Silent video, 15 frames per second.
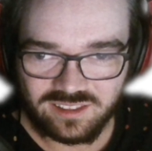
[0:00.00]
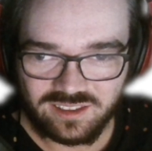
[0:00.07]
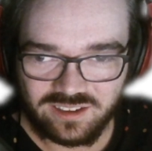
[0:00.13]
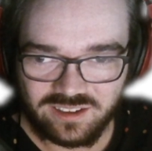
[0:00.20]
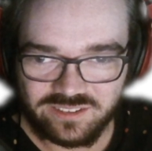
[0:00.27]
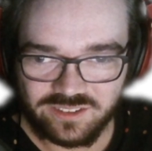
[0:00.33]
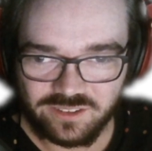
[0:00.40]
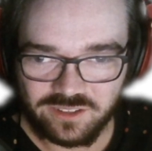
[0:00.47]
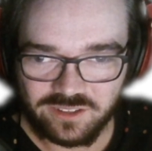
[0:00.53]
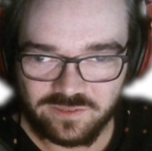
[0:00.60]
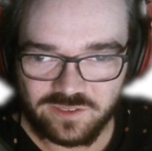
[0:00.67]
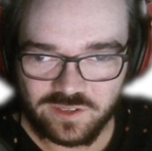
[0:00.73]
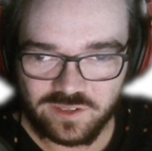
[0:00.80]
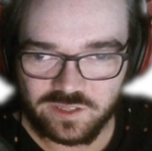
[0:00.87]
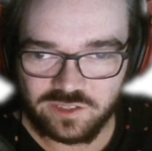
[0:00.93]
It's a lot of
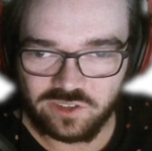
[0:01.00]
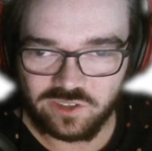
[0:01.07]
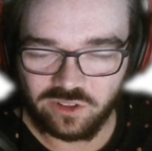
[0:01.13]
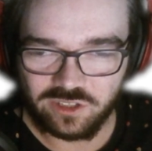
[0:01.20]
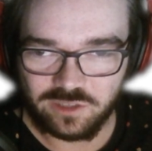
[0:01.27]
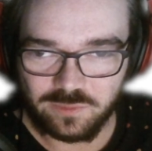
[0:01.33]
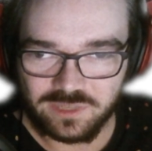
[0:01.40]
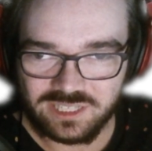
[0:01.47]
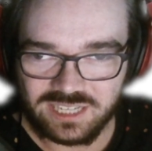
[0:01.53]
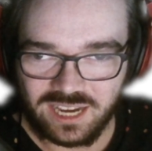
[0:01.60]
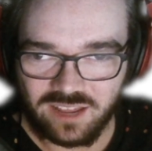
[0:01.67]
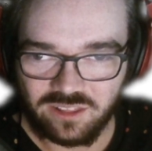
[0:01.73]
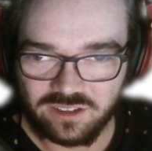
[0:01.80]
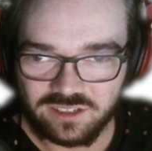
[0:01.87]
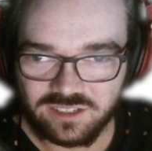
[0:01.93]
just solid
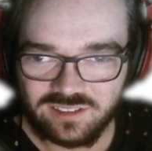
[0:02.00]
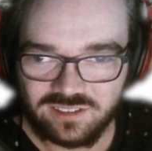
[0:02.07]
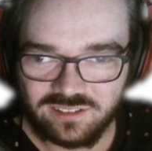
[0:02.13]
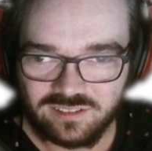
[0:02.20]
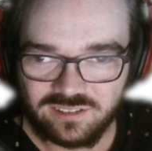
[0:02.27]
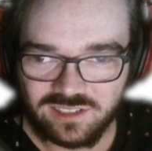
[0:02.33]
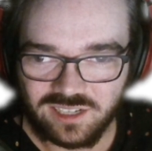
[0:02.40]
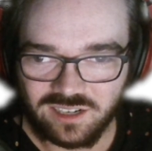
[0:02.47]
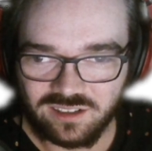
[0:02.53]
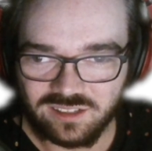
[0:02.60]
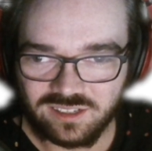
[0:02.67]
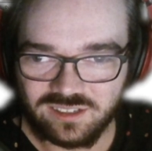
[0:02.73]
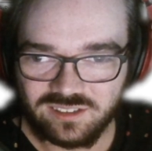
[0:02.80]
metallic color.